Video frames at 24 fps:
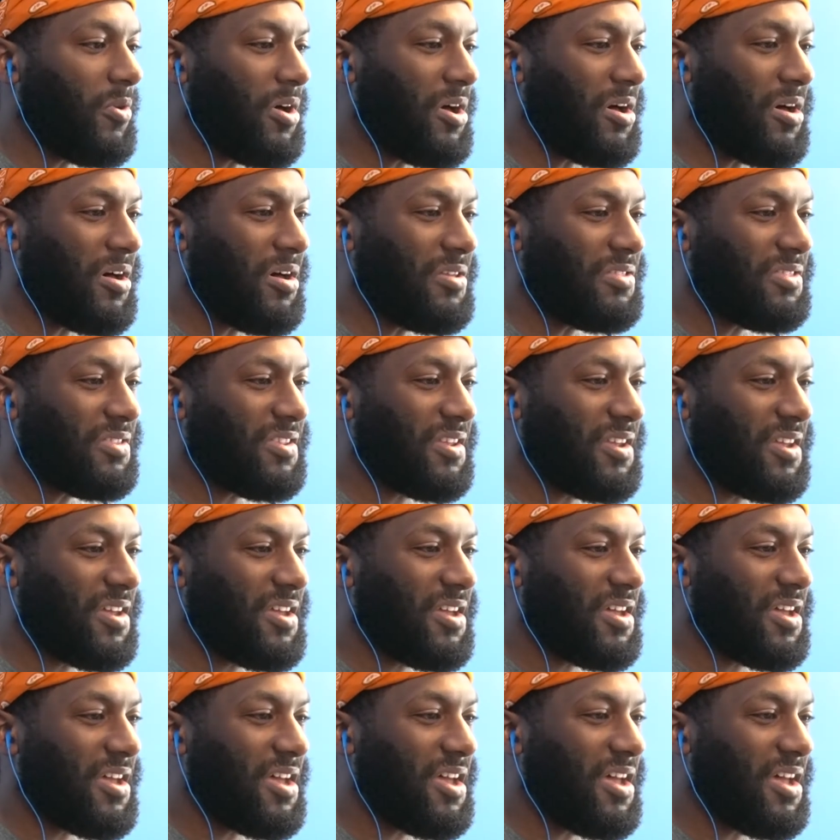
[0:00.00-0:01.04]
What the
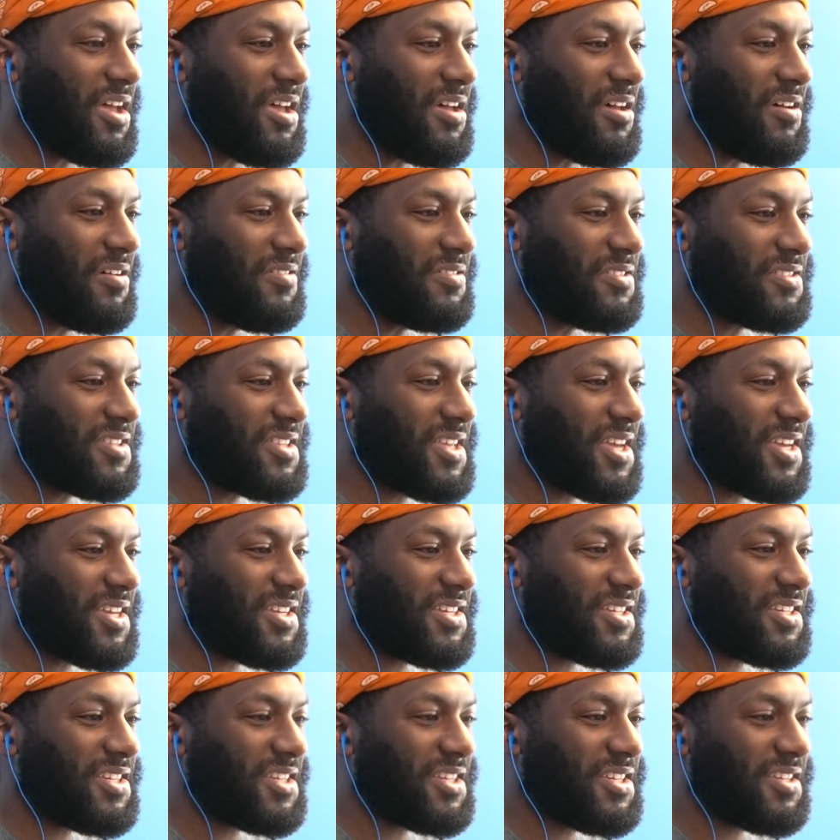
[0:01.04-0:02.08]
hell is that
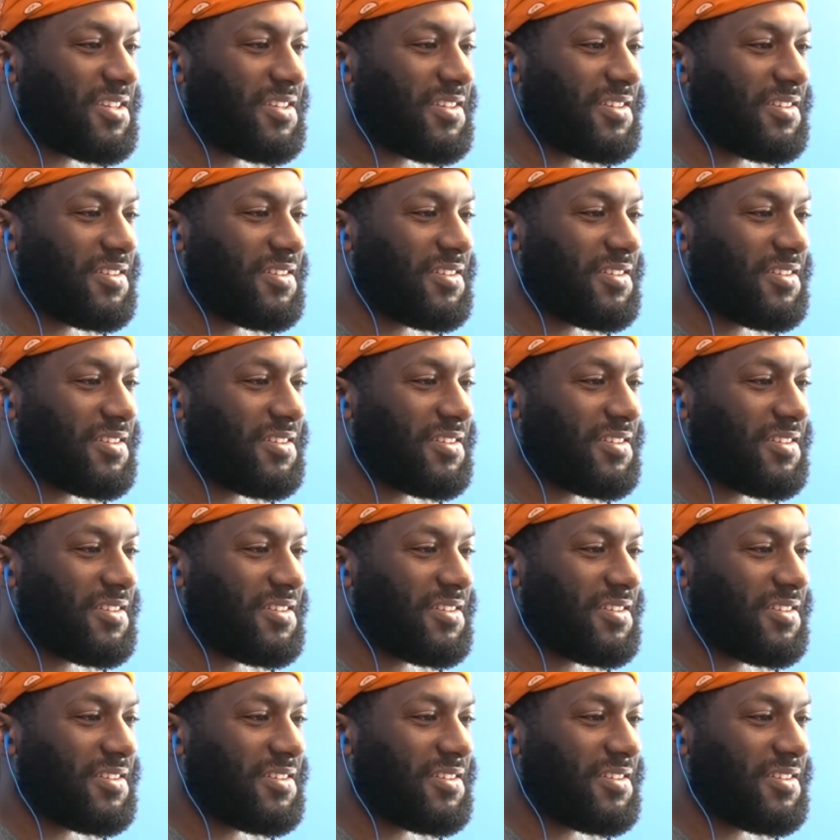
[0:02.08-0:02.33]
shit?